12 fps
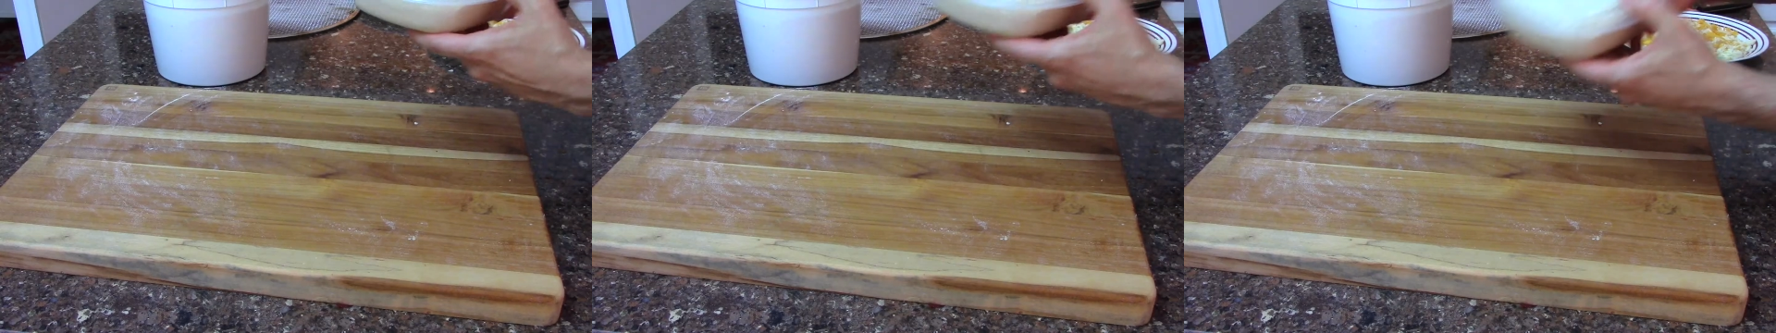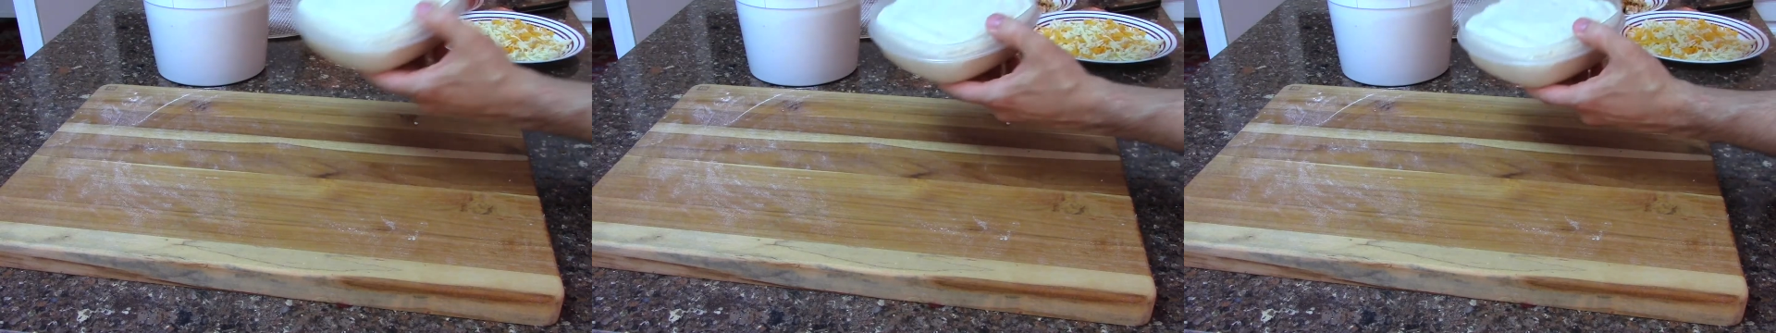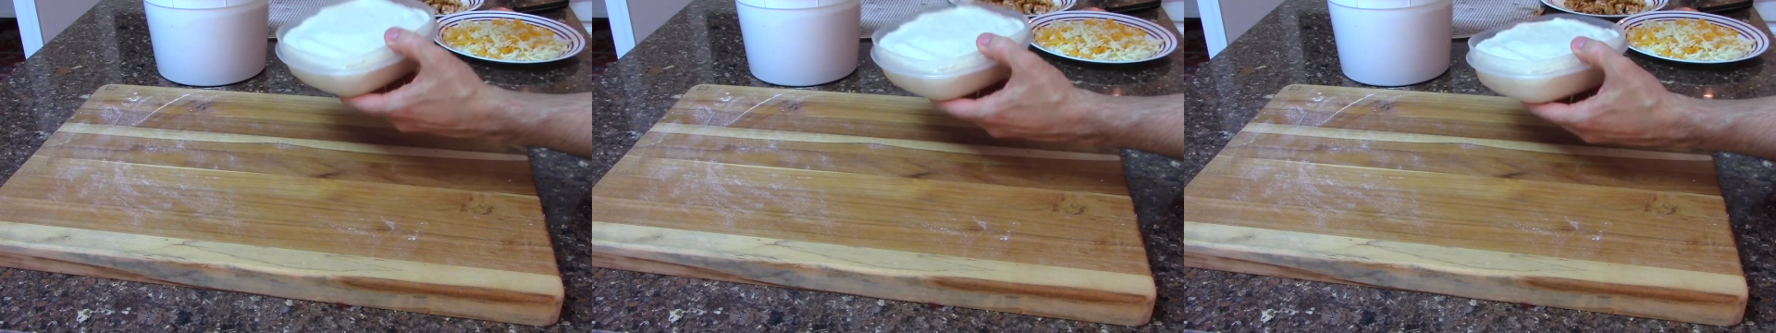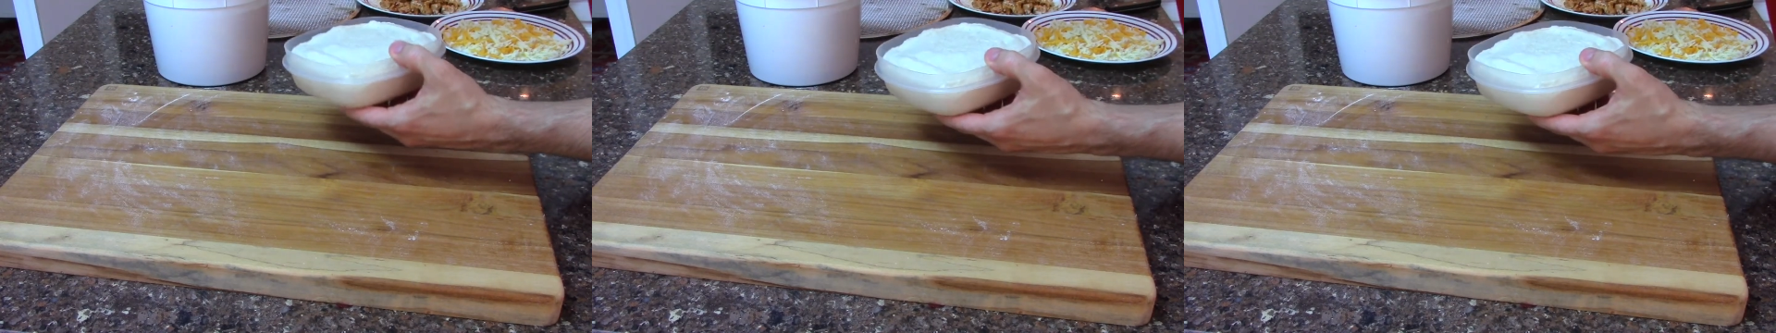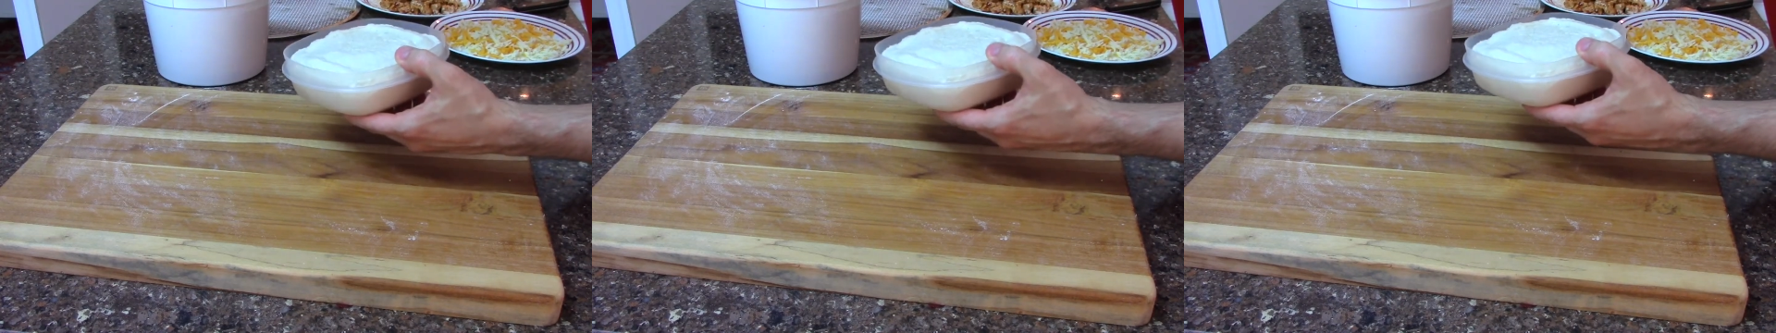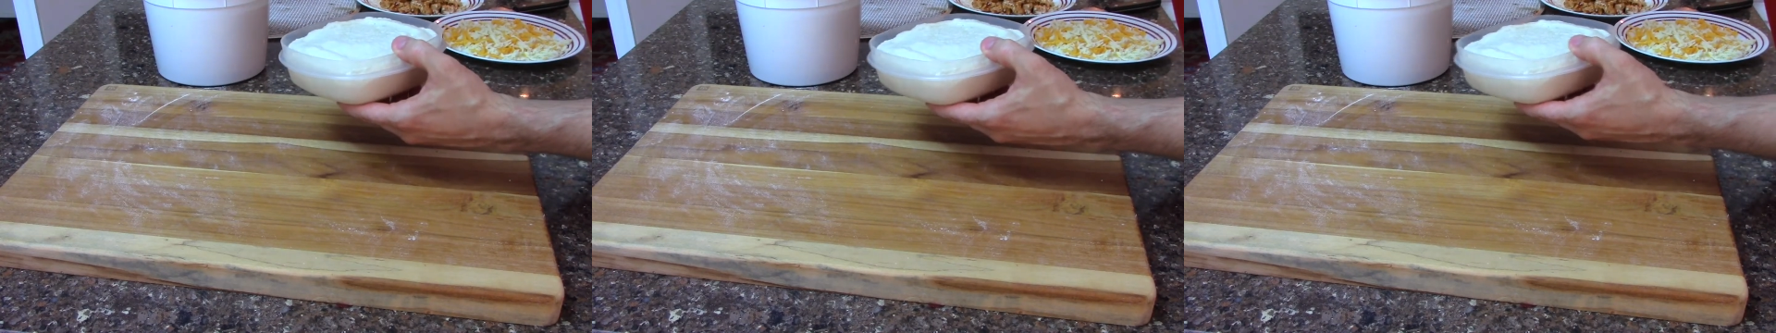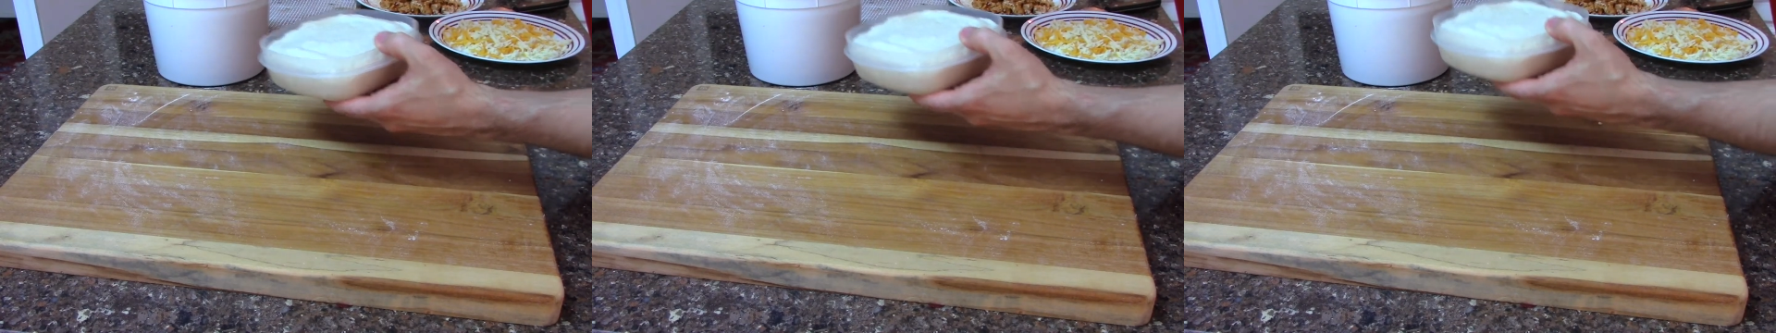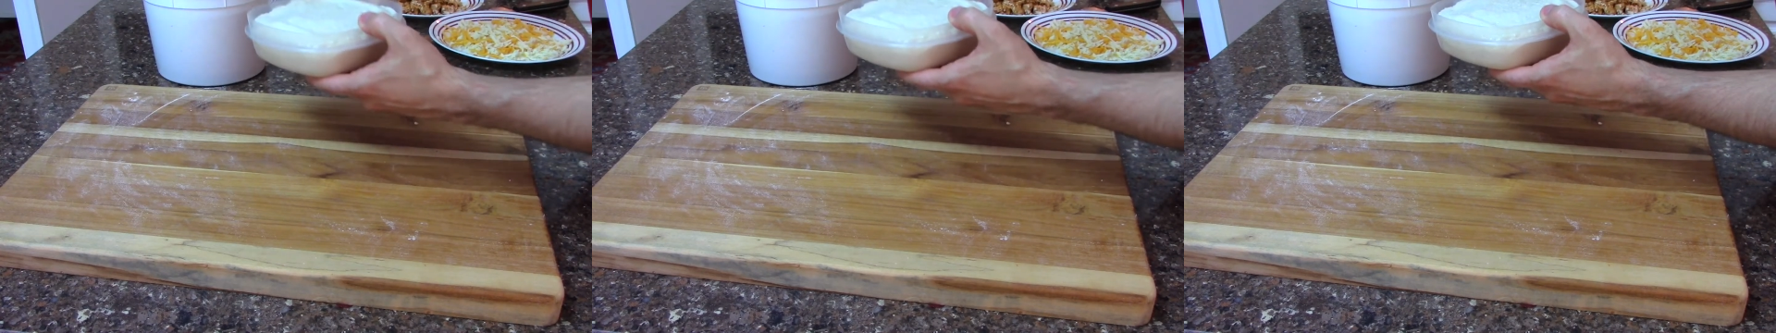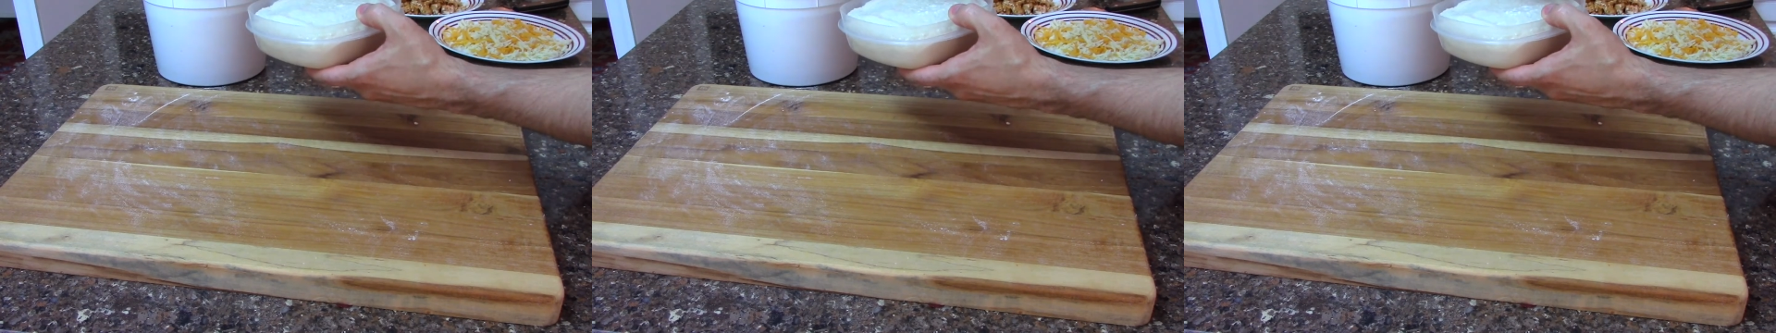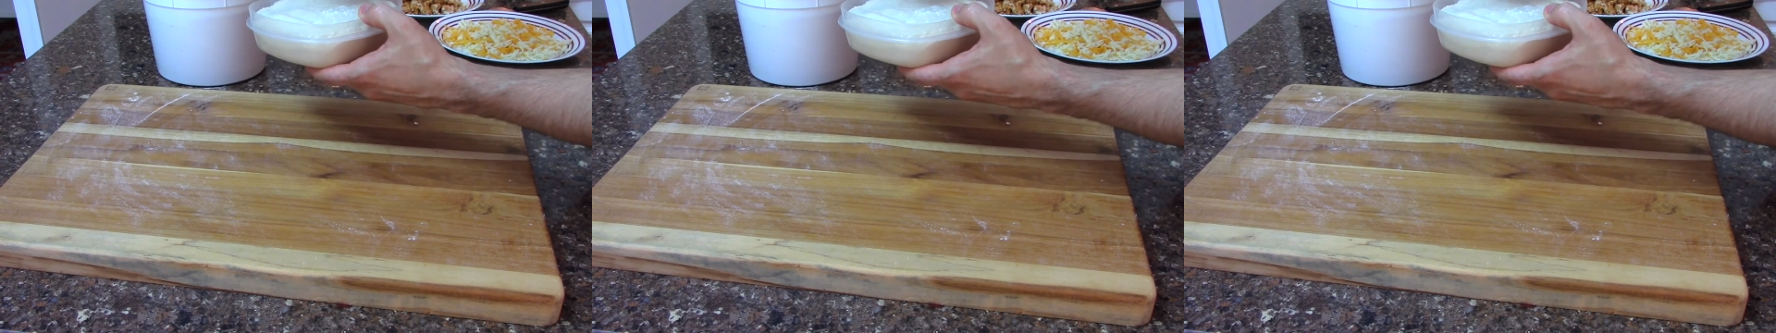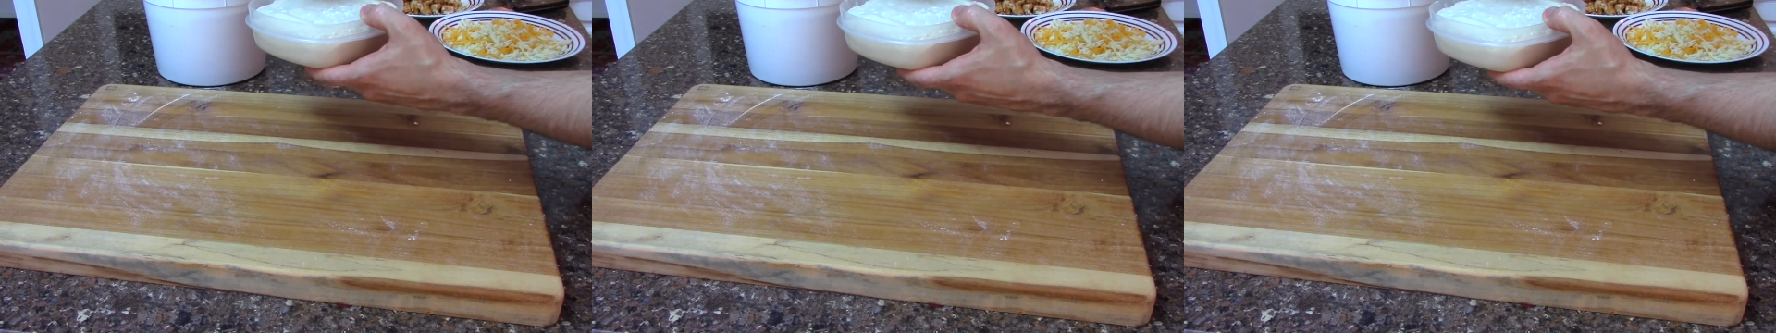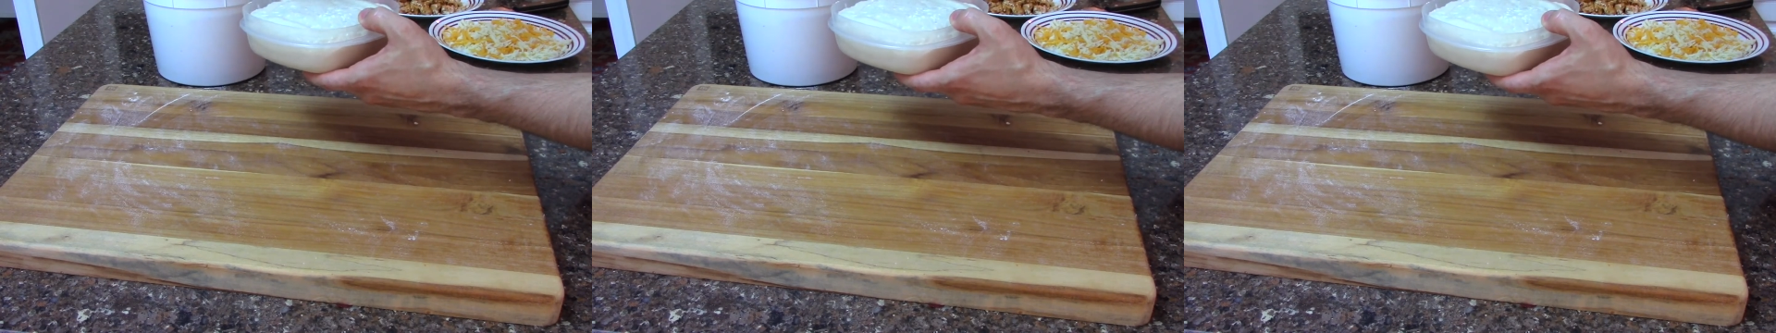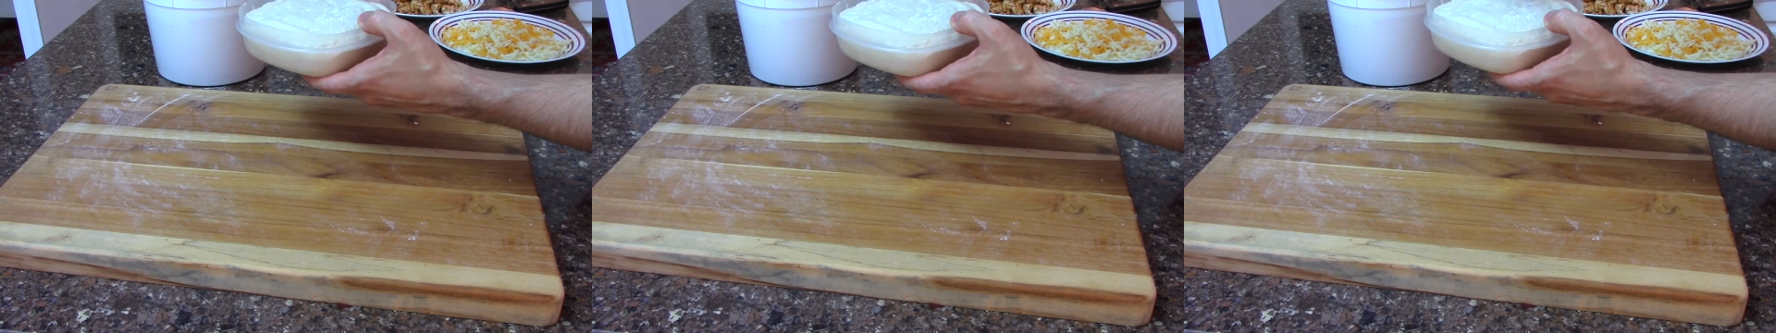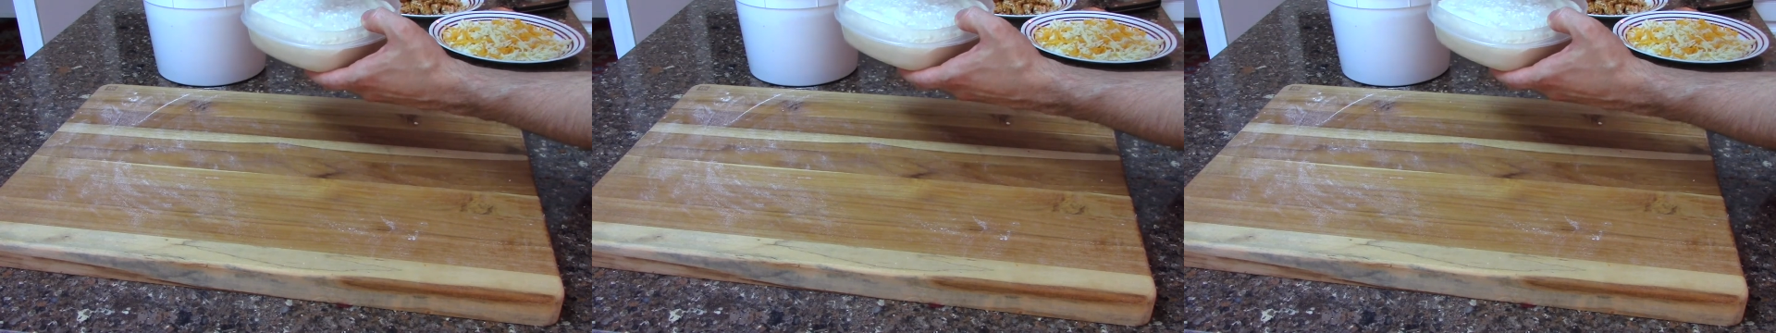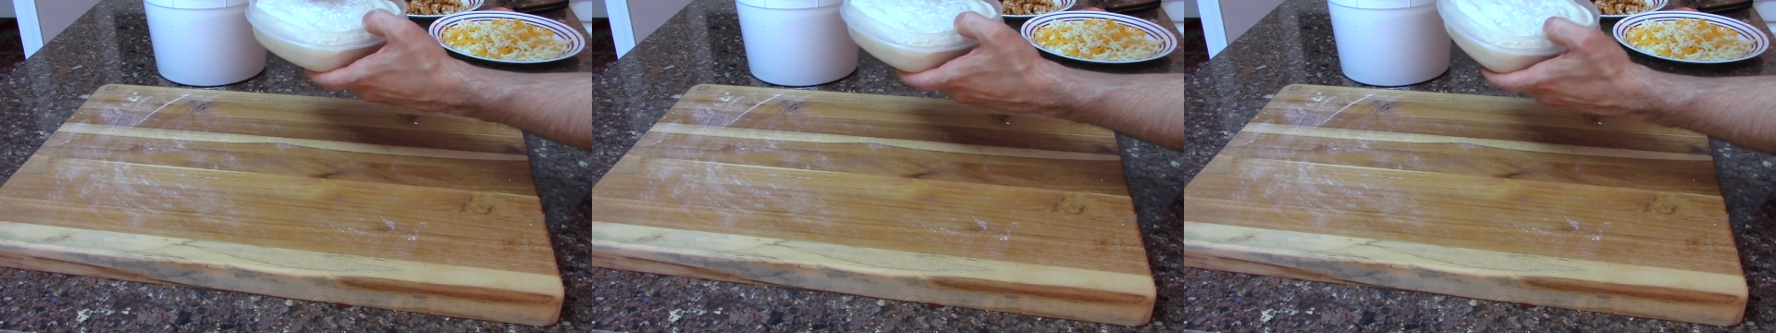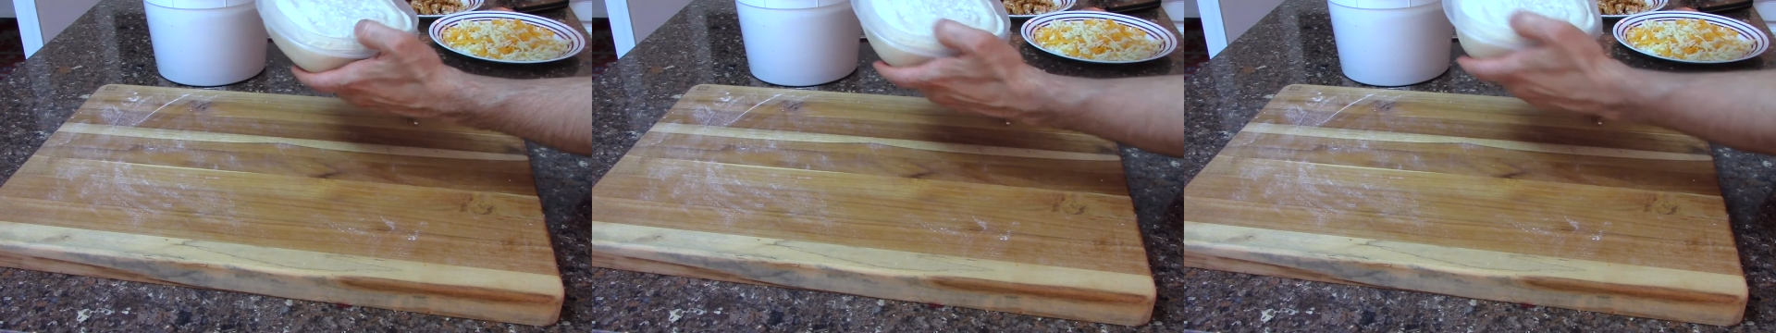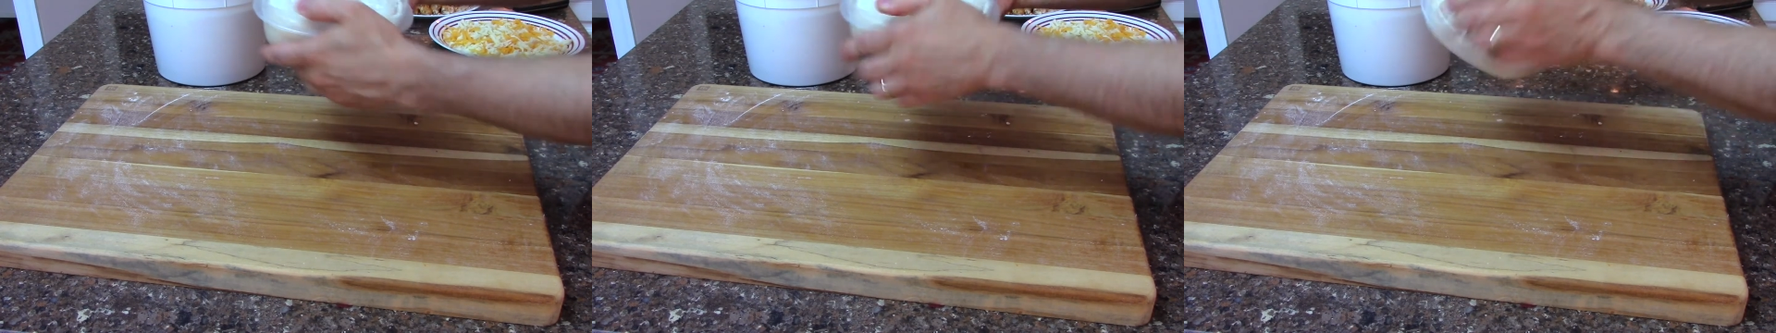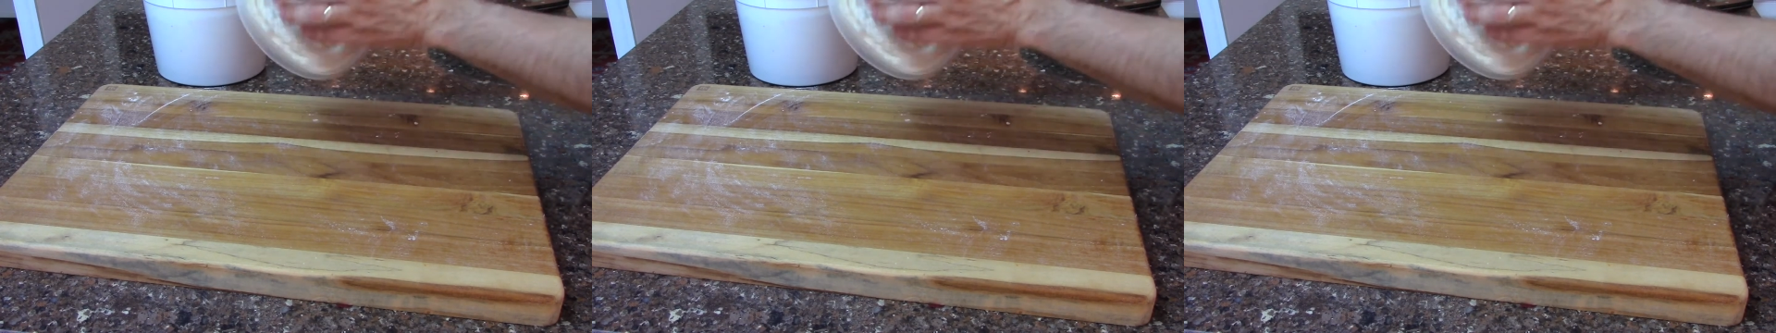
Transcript: Nobody's mouth can be seen.